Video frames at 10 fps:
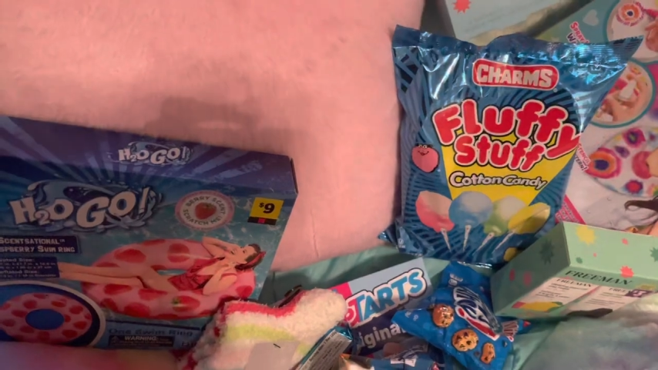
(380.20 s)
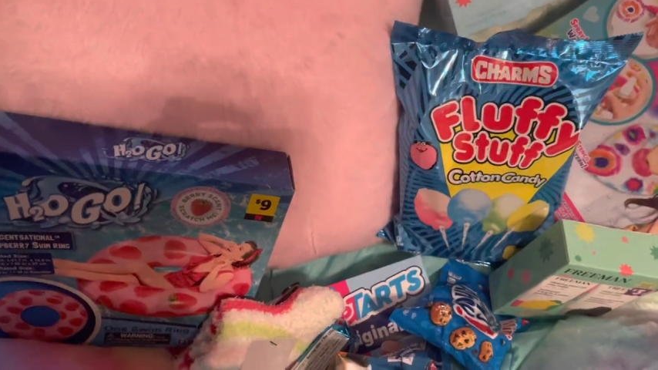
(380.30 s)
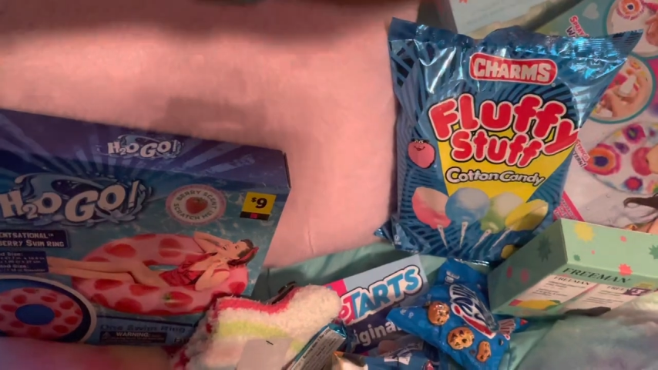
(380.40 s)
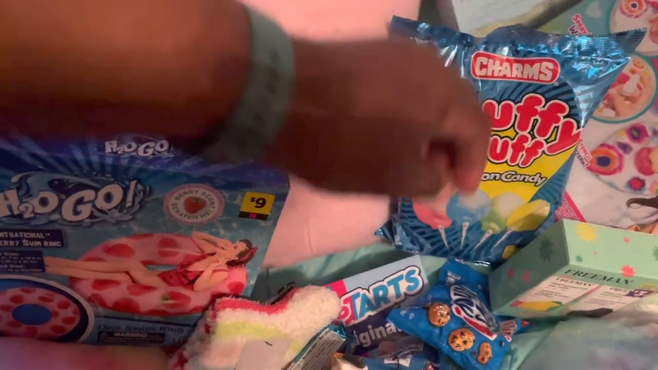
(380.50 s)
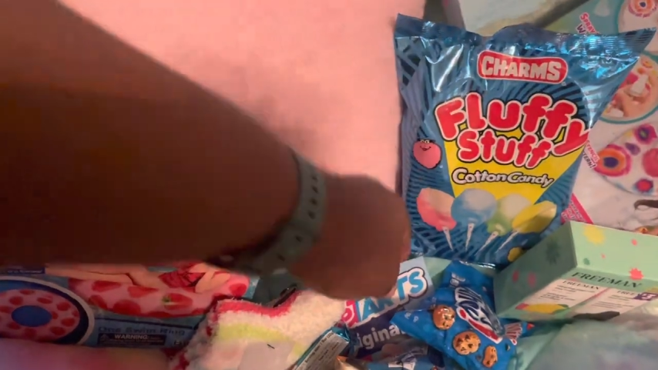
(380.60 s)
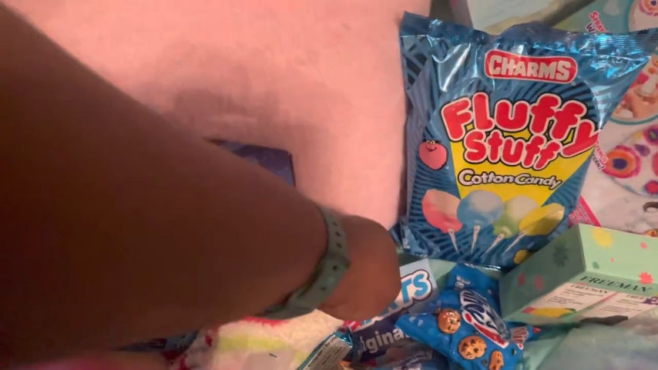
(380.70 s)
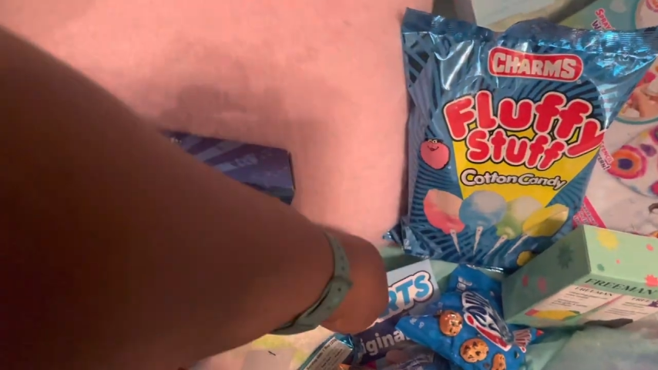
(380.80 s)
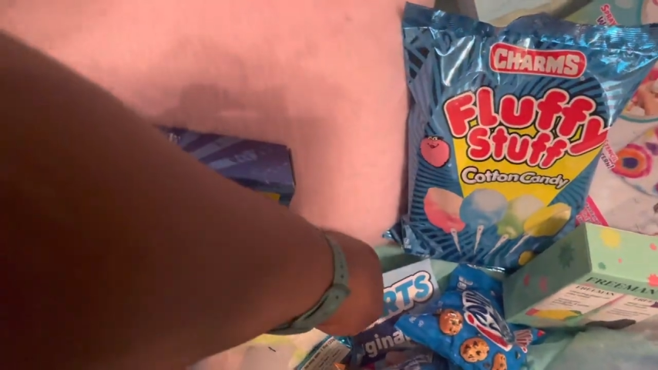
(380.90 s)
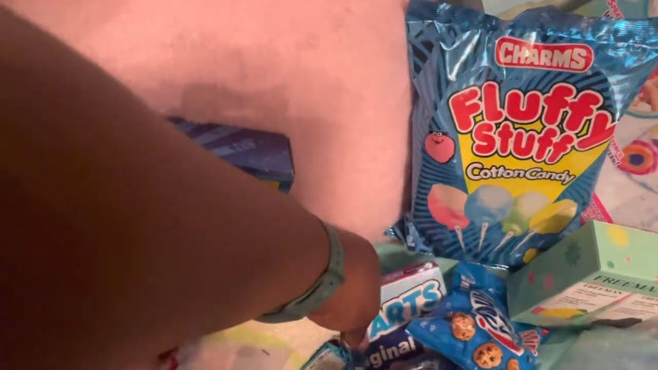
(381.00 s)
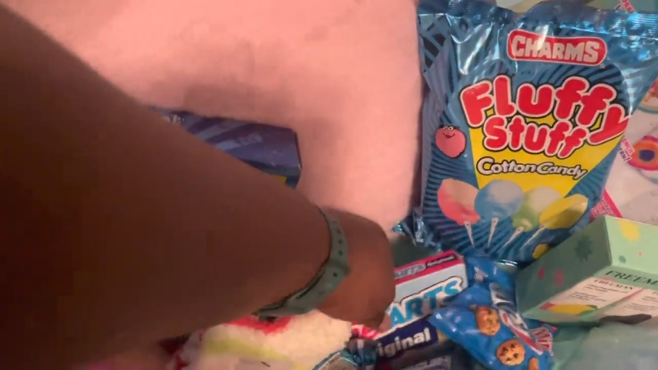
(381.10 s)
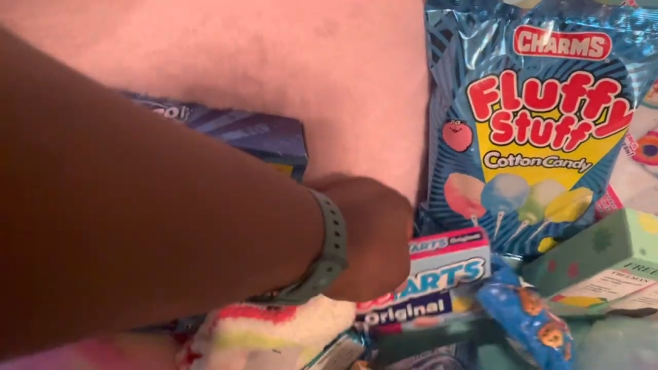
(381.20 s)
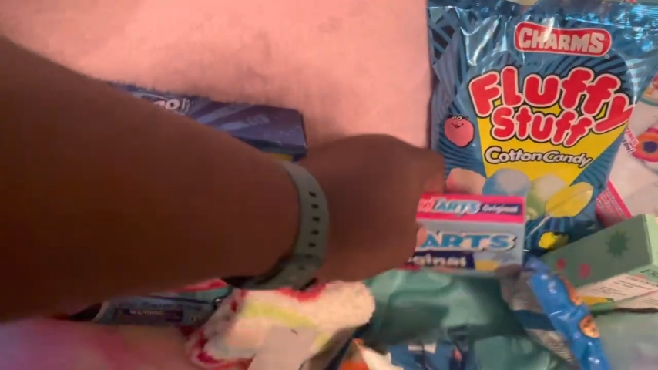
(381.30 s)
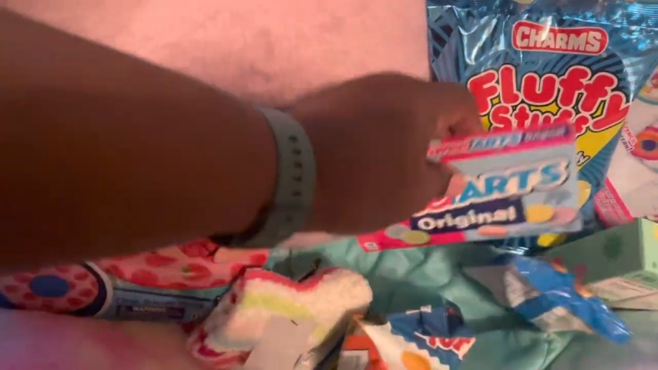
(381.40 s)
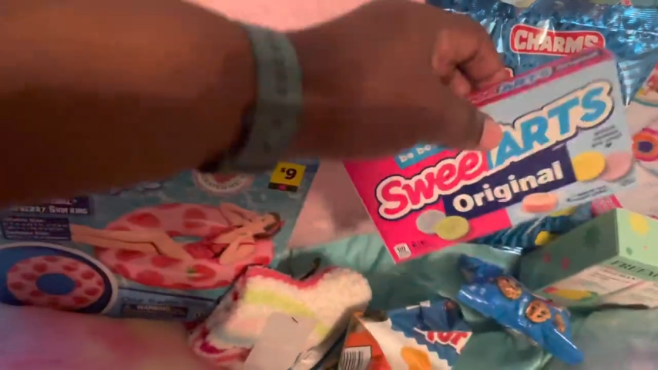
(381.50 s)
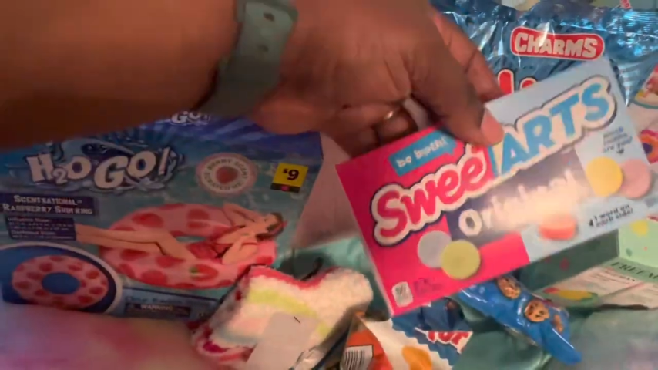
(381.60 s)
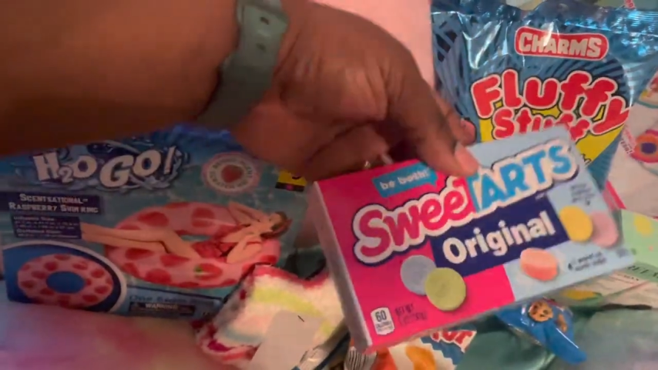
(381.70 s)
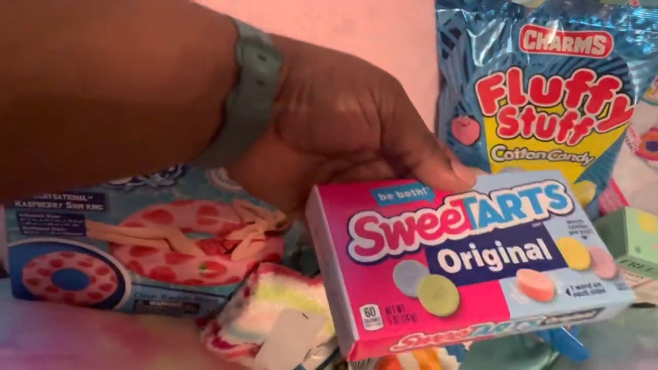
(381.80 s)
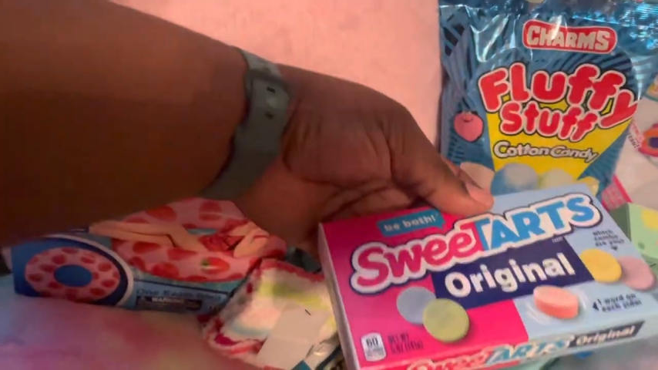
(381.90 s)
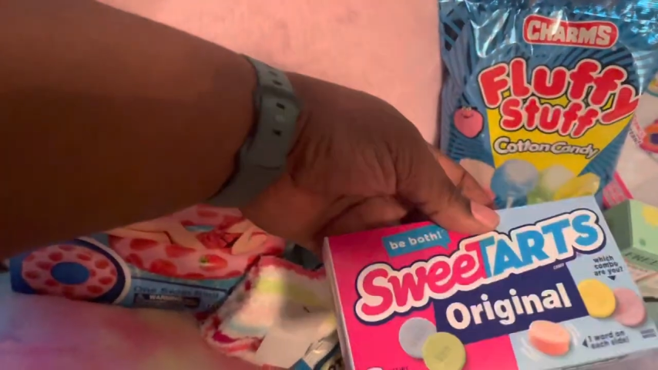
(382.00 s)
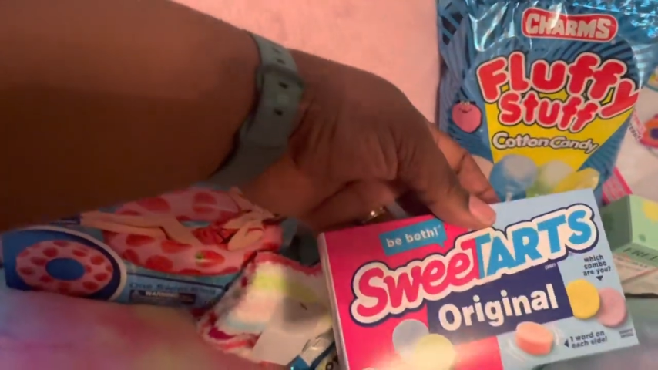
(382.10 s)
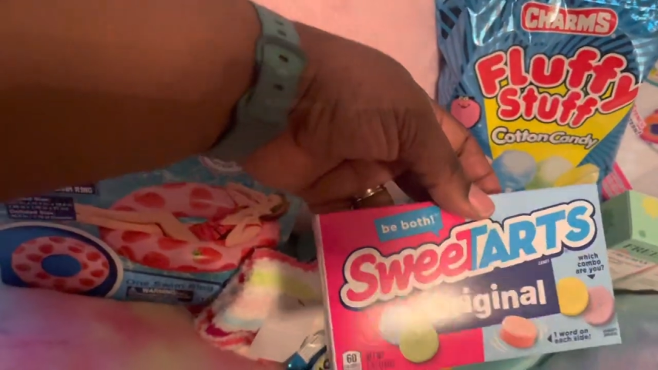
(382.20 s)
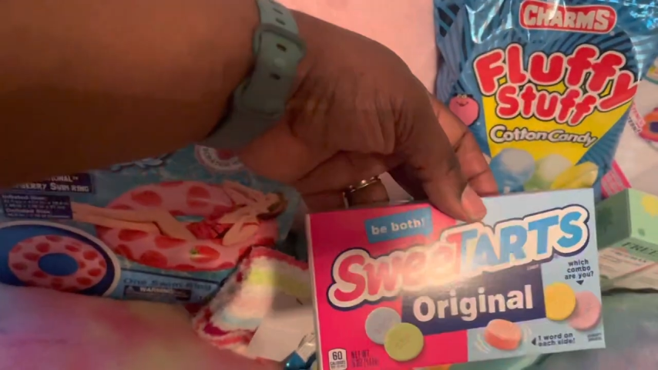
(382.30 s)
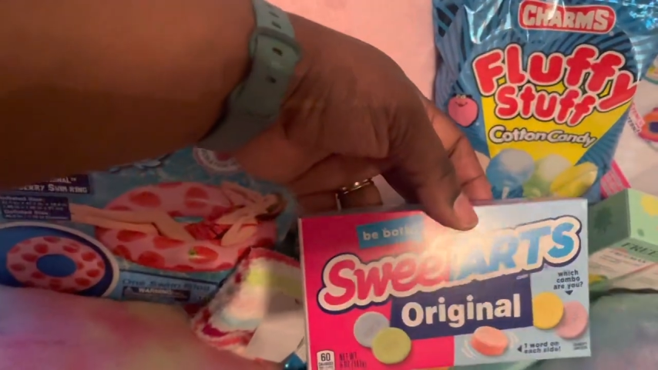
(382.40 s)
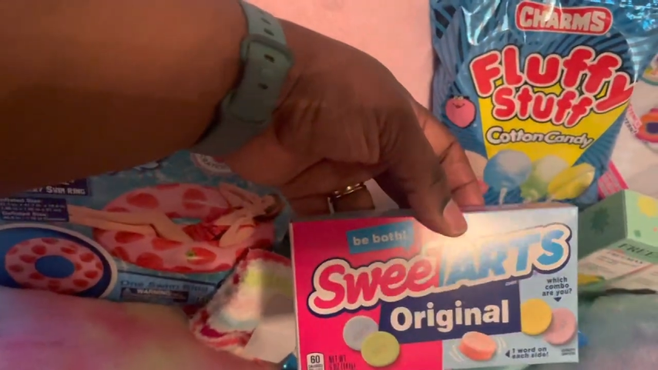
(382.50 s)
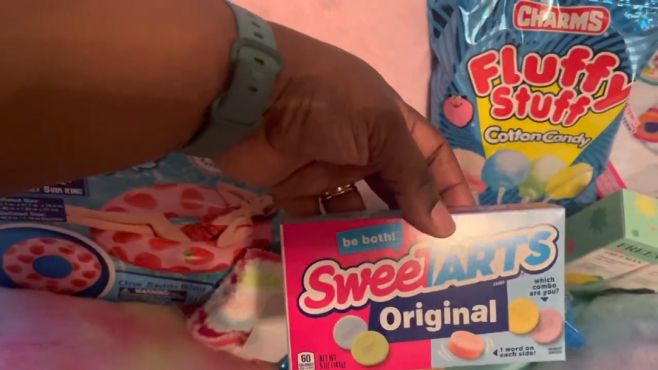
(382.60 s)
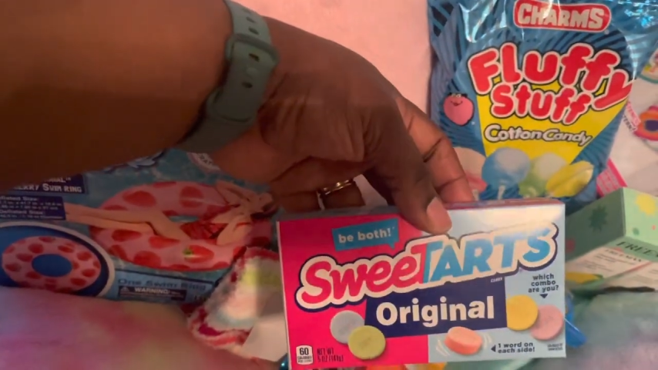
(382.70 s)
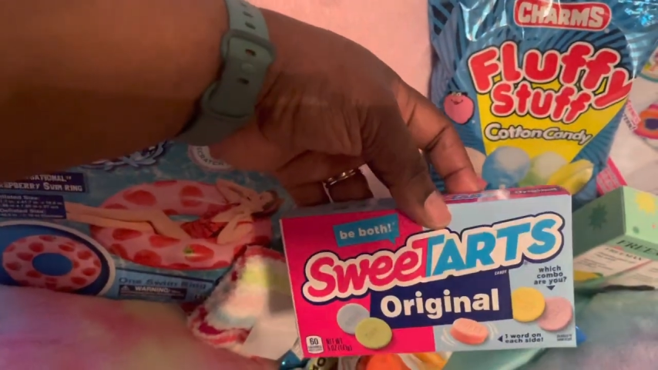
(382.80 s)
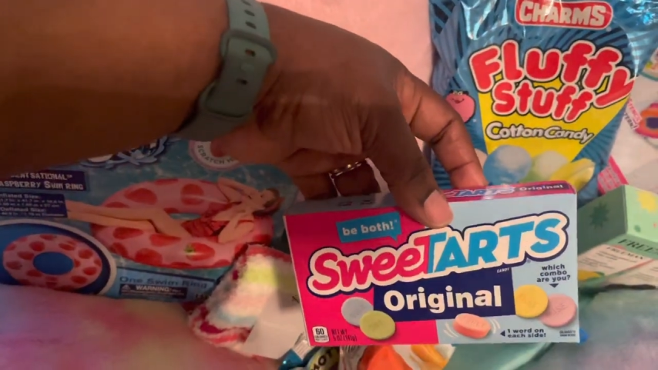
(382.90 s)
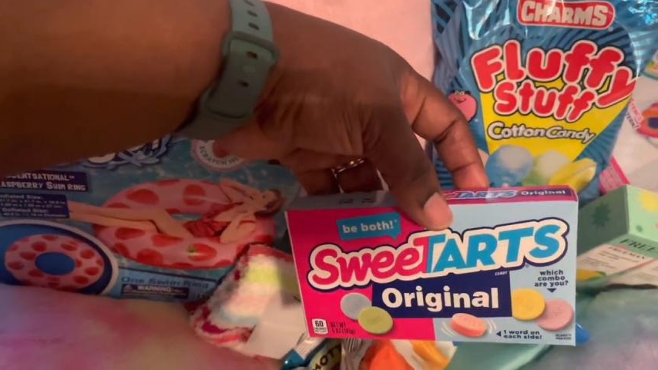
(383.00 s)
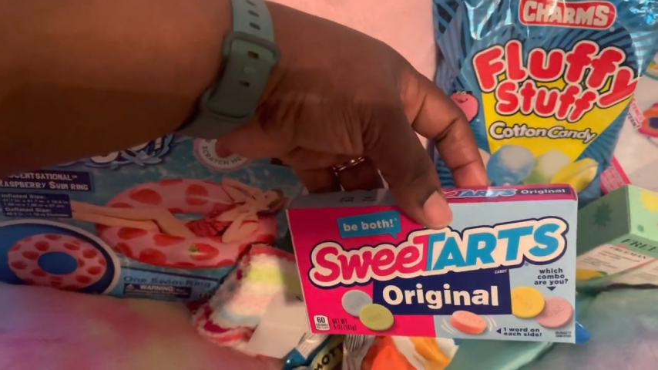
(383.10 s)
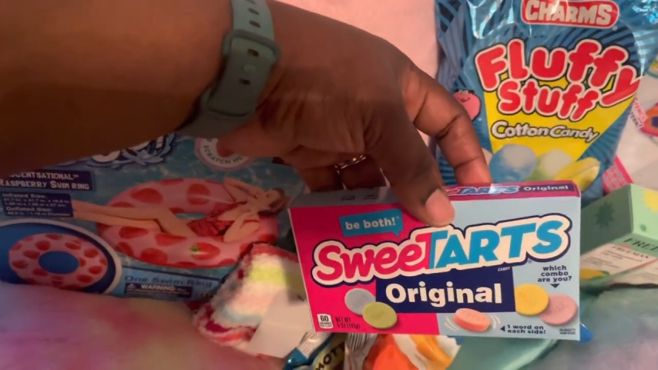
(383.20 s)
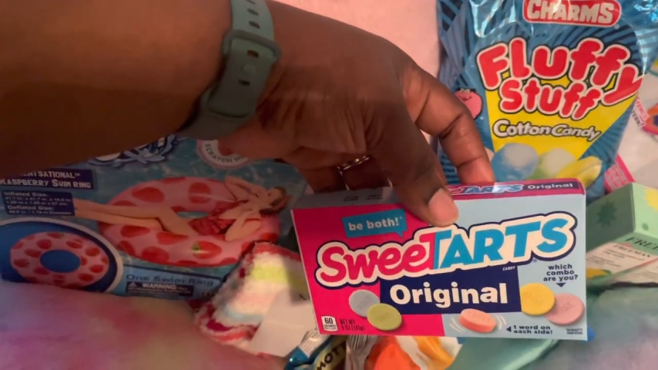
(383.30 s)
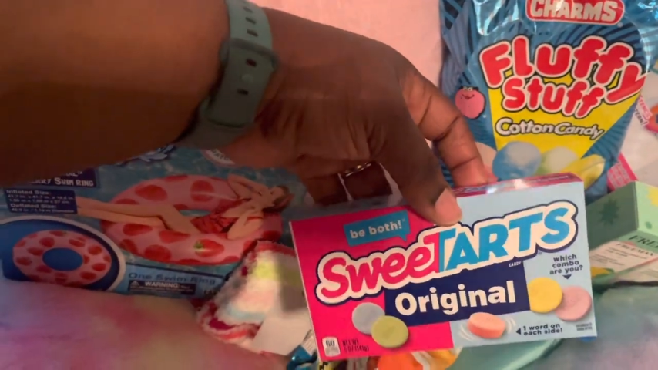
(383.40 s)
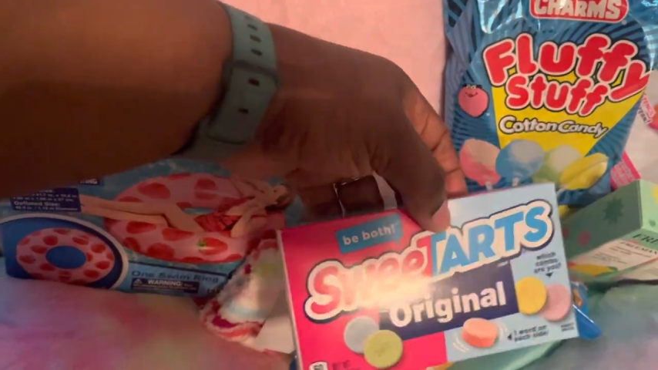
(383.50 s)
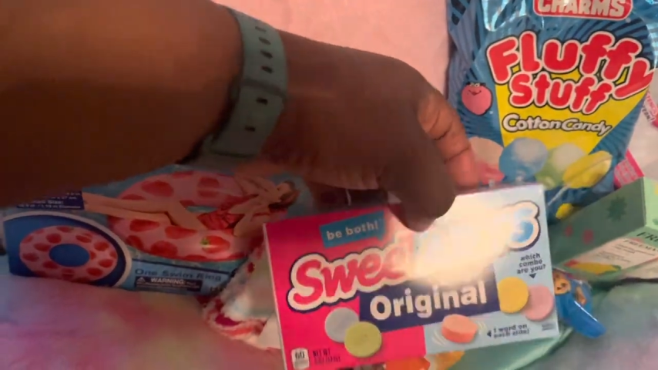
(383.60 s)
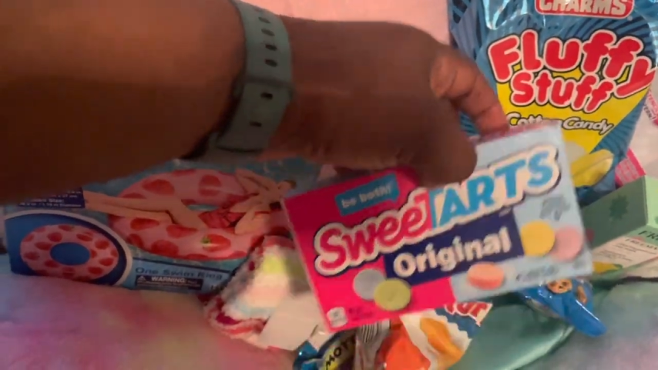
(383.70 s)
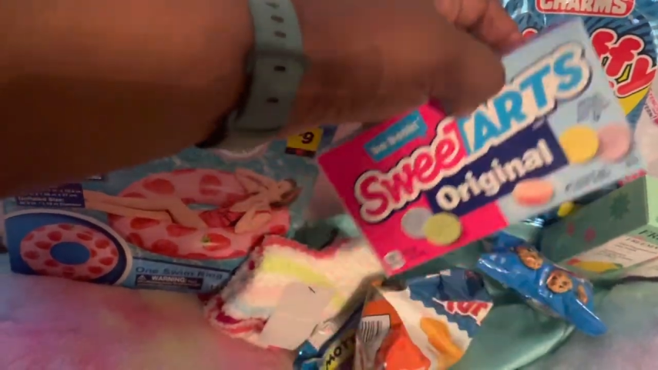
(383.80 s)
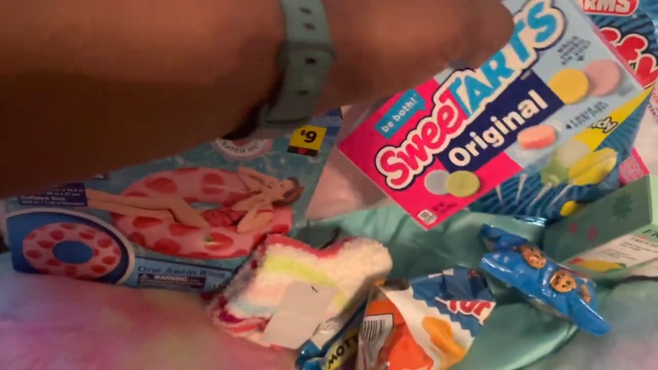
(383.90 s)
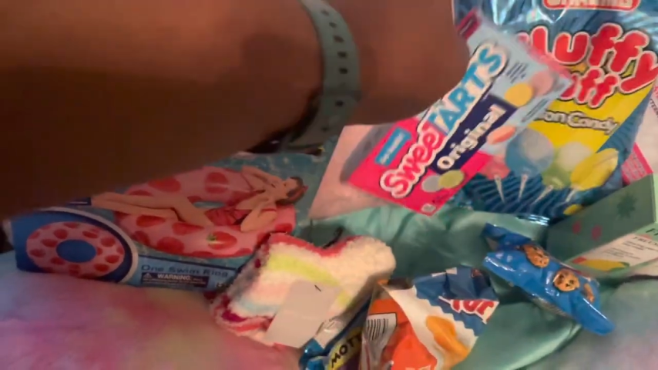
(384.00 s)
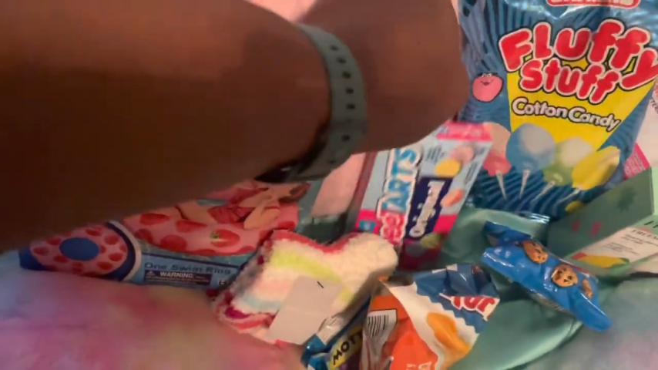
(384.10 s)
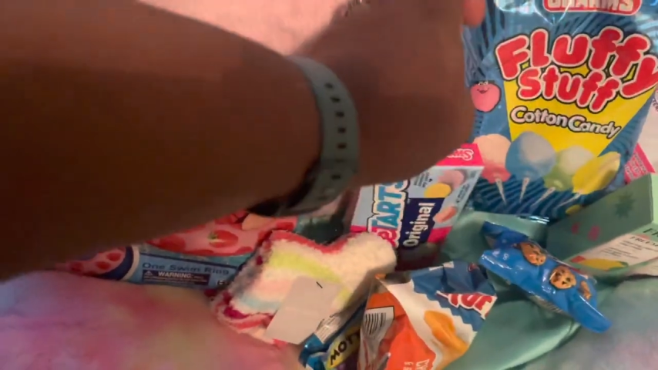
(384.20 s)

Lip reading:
(no speaker visible)